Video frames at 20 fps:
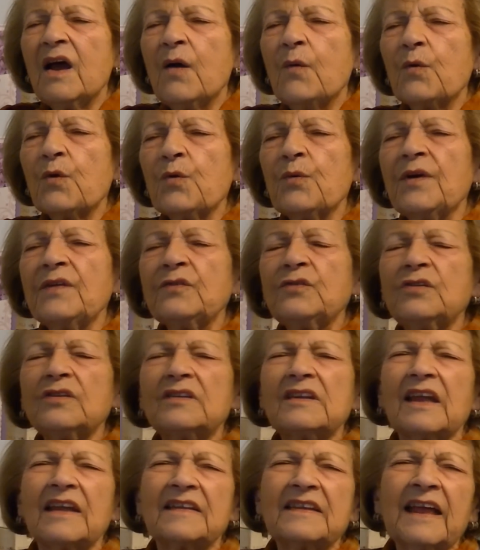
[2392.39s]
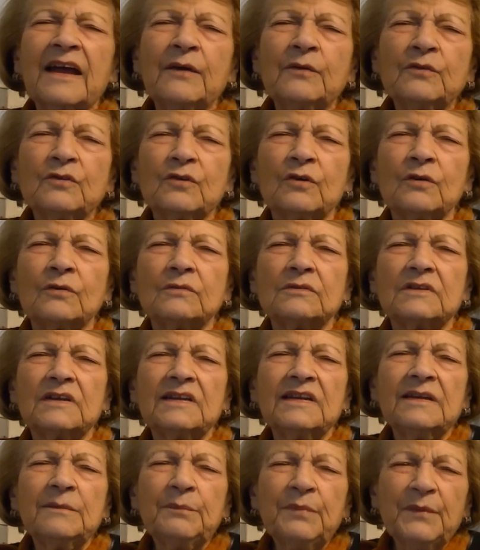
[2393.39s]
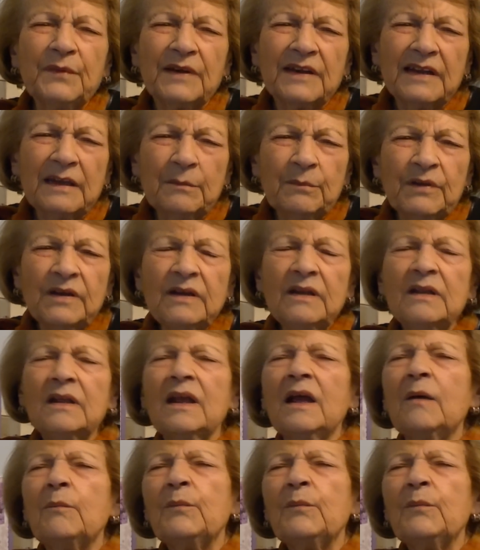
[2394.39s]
We went to a town called Lieben,